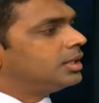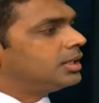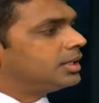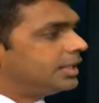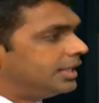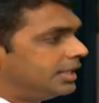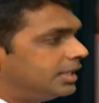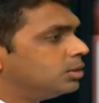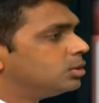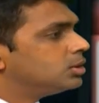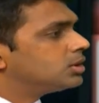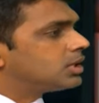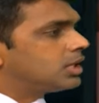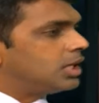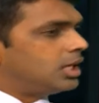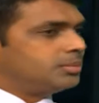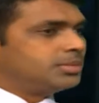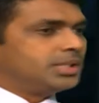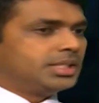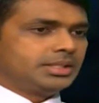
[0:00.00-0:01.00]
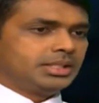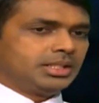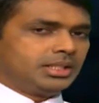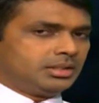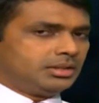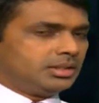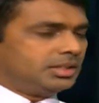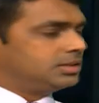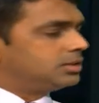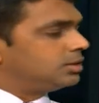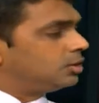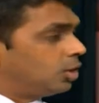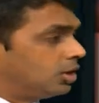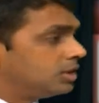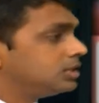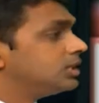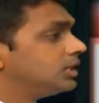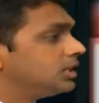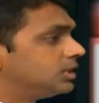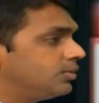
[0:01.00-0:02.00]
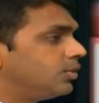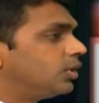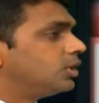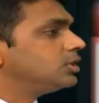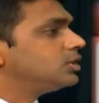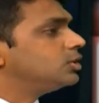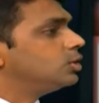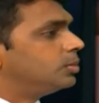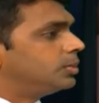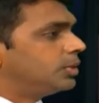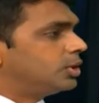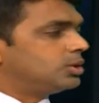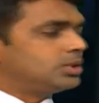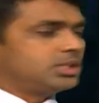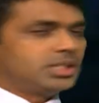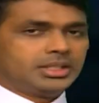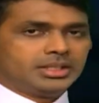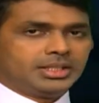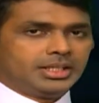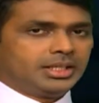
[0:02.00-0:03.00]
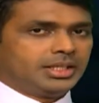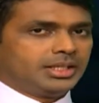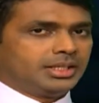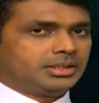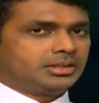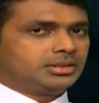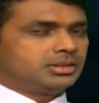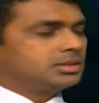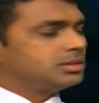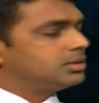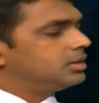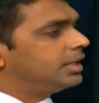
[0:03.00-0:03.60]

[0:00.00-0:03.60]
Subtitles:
reduce carbs, I think it's not just for osteoporosis, I think it